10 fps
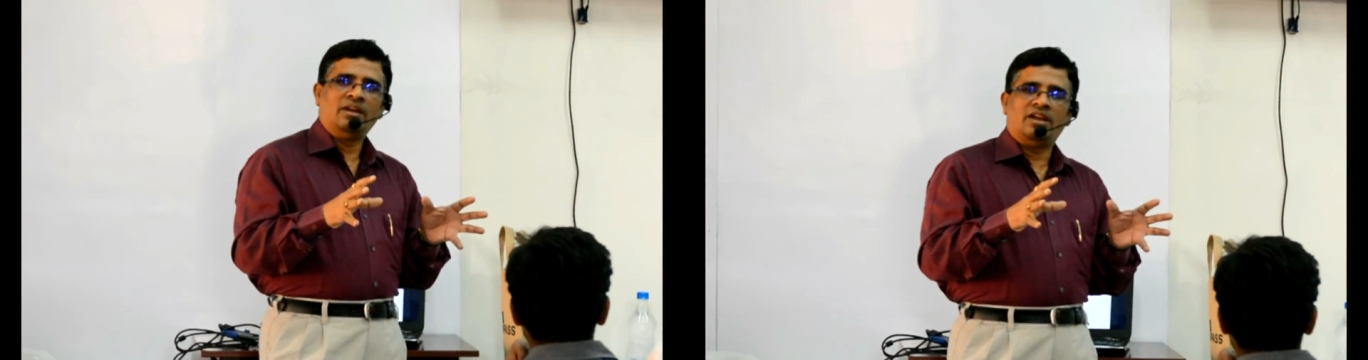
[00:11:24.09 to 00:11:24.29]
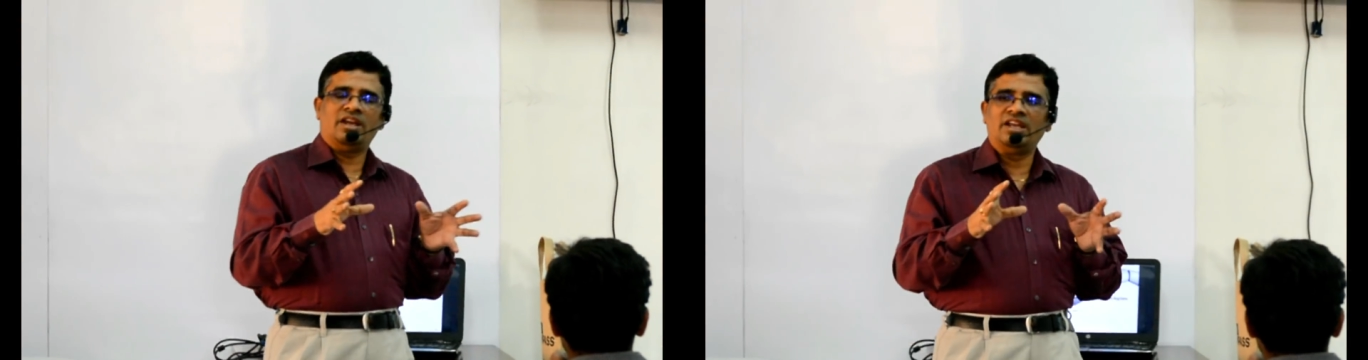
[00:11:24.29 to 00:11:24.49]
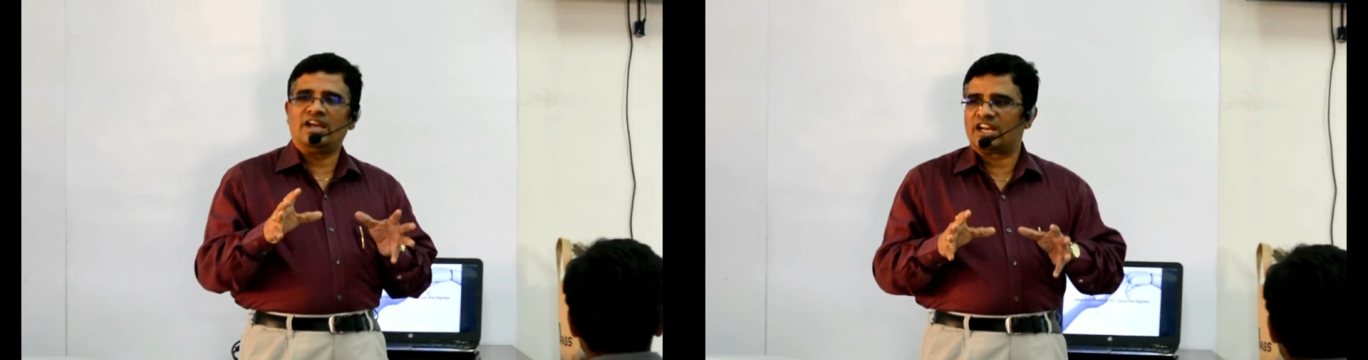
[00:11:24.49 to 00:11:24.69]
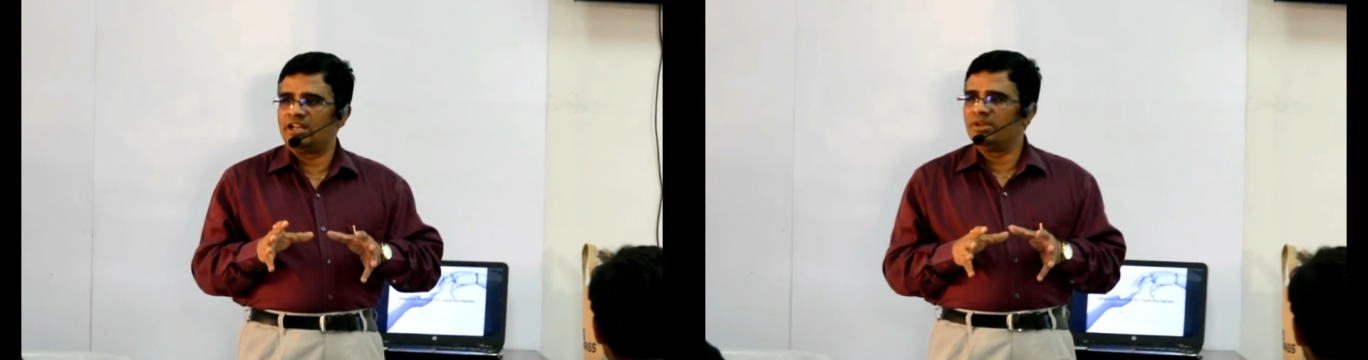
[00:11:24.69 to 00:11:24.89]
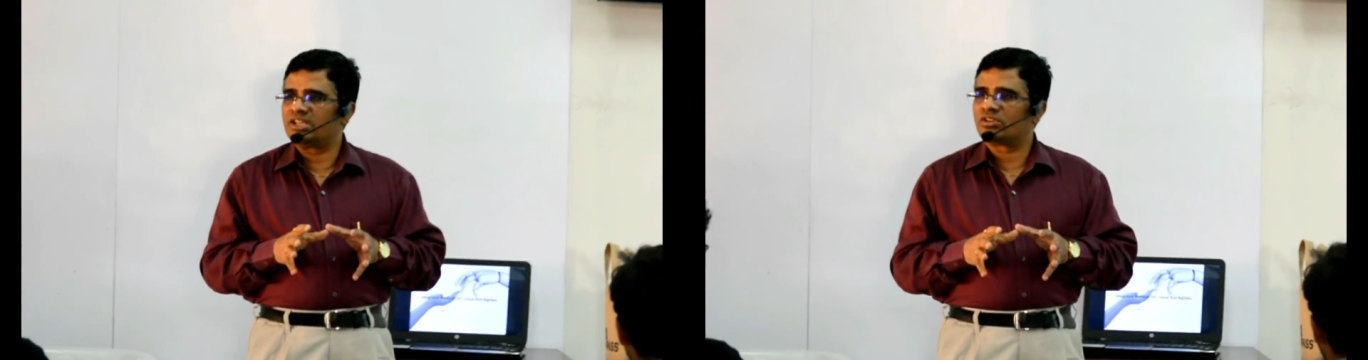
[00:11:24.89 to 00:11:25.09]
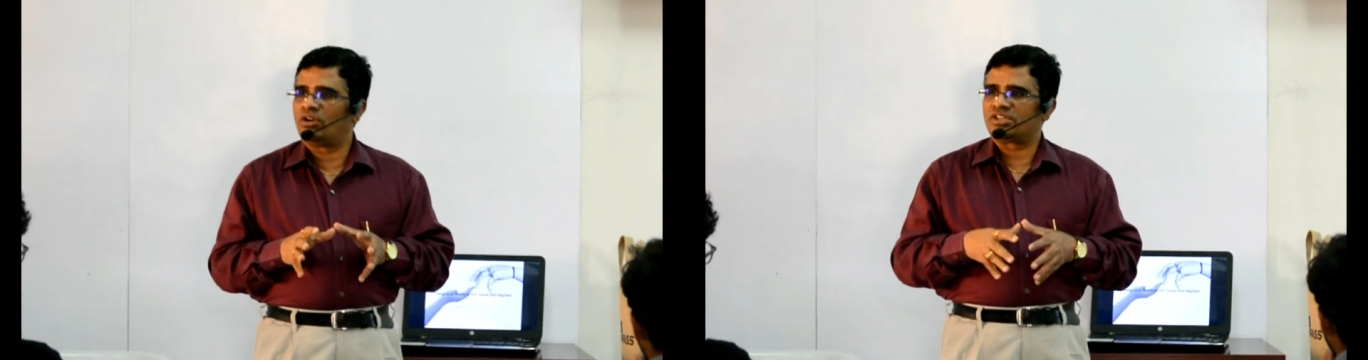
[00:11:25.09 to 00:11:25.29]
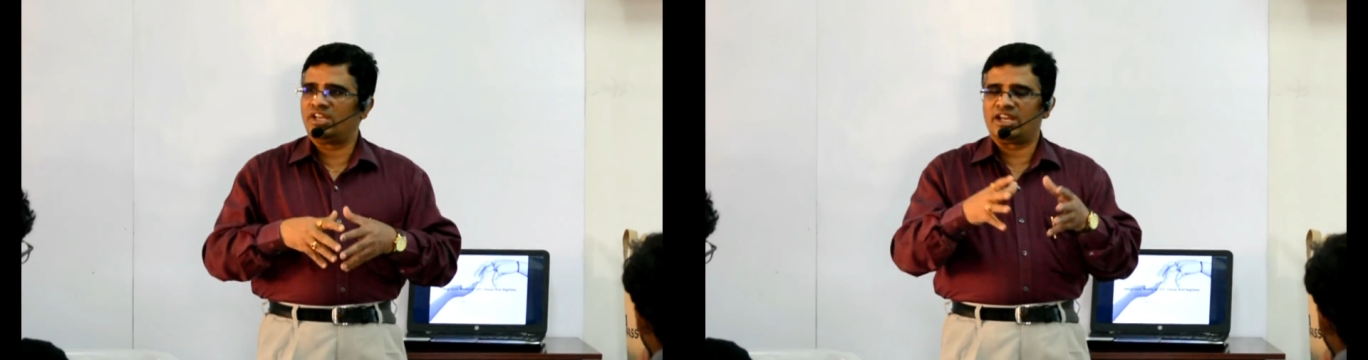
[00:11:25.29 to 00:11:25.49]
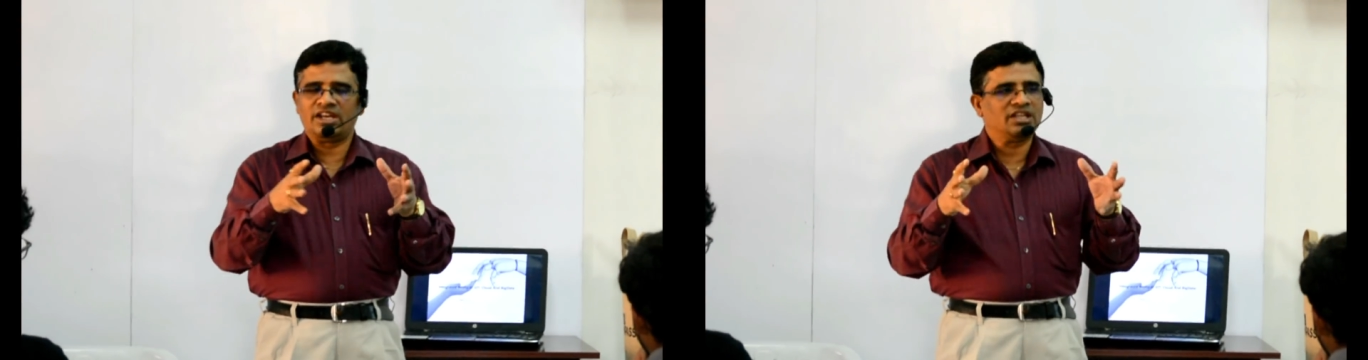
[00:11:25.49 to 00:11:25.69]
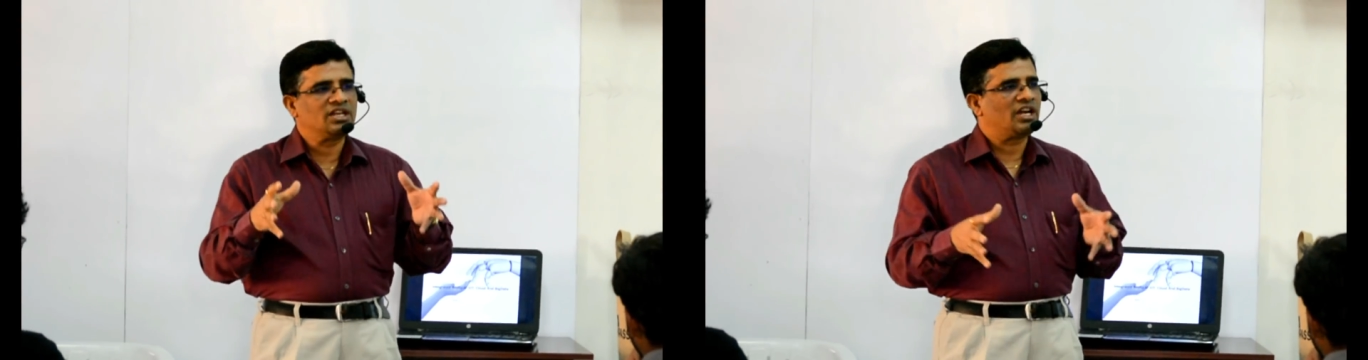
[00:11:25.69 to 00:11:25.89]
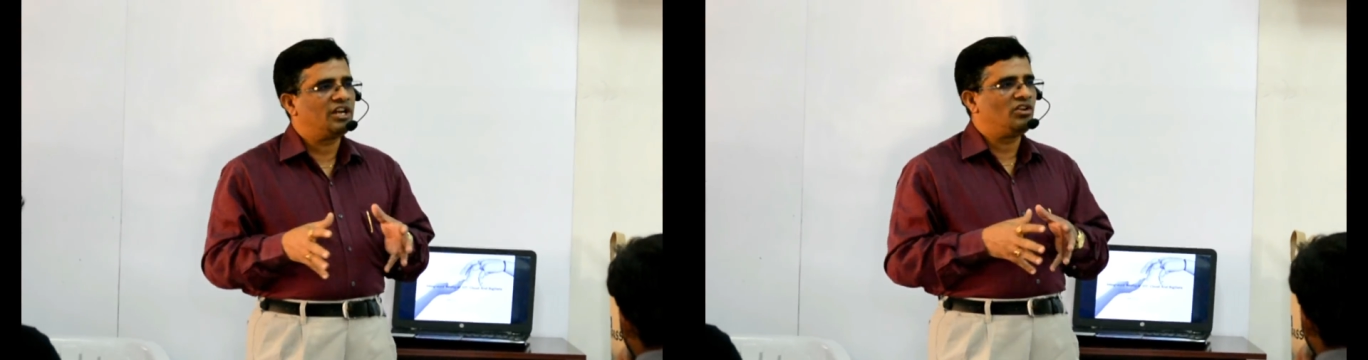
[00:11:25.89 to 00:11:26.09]
any academics or say like any other
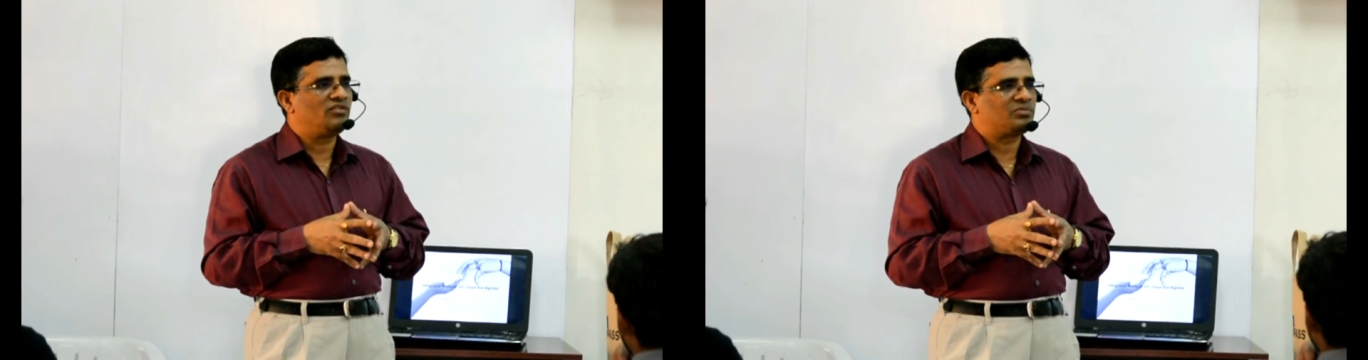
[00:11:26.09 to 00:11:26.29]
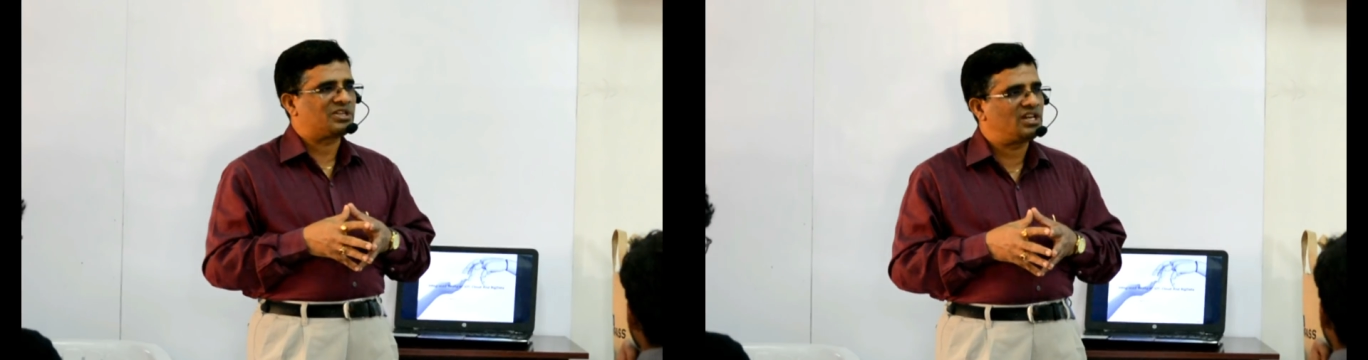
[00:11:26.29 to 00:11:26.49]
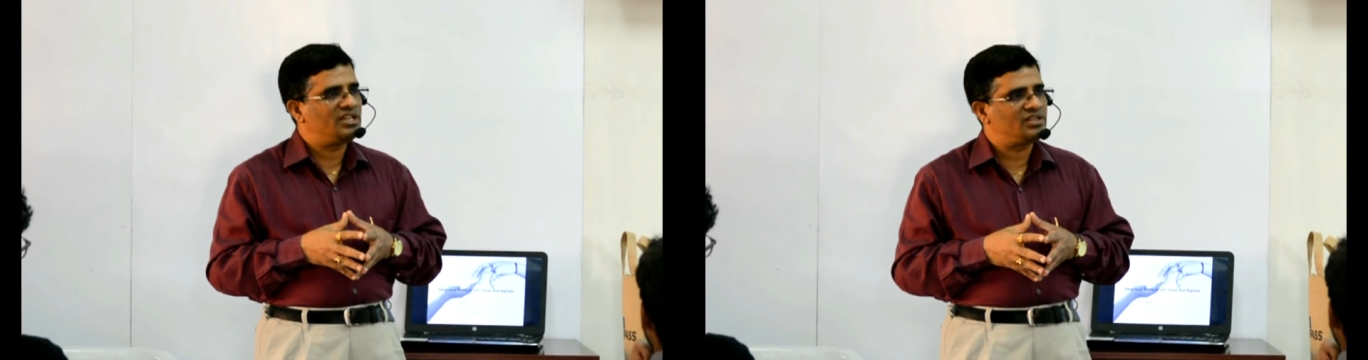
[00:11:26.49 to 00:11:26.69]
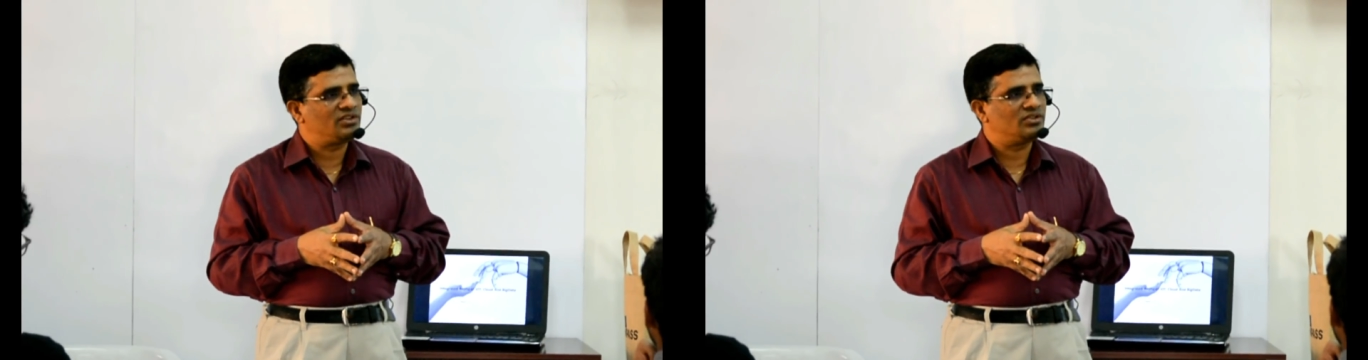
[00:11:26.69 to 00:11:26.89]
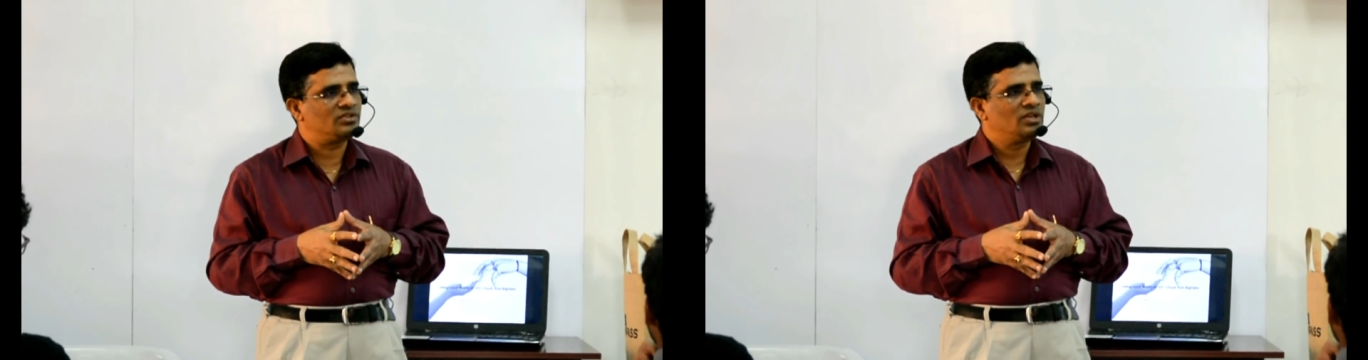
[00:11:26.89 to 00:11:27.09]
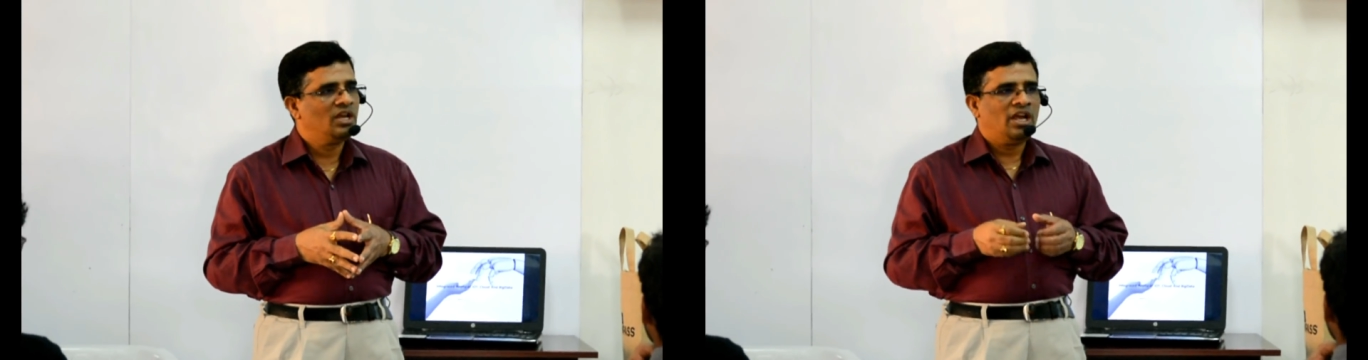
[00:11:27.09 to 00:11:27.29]
kind of specializations.